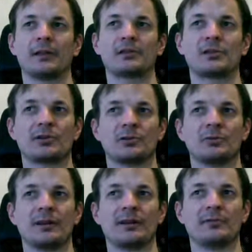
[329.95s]
started
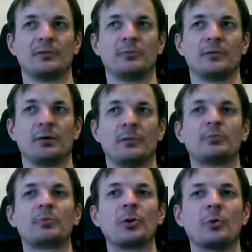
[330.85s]
to have a
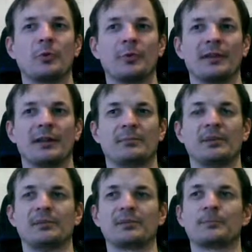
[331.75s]
problem with that,
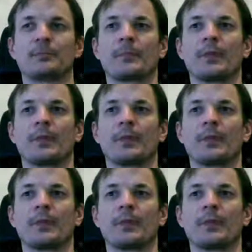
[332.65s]
because,